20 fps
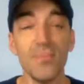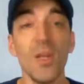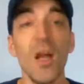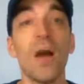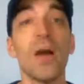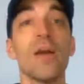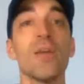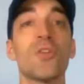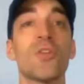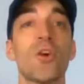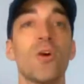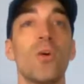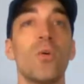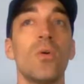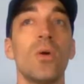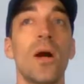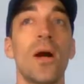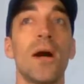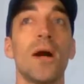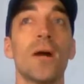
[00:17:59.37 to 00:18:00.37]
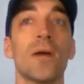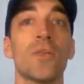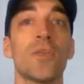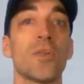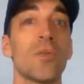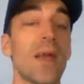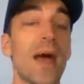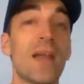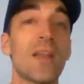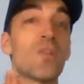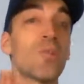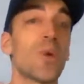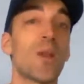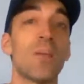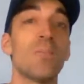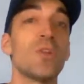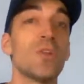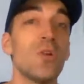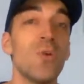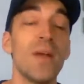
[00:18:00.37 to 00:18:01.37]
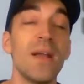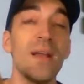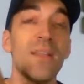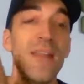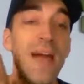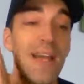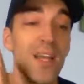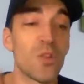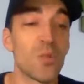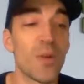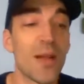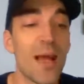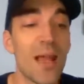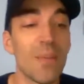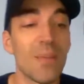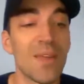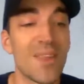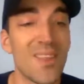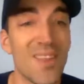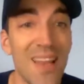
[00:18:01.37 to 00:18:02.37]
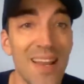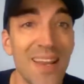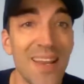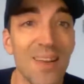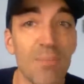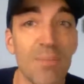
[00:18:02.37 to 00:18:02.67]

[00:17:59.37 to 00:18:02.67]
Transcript: All right, so that is what I'm doing. That is what I am excited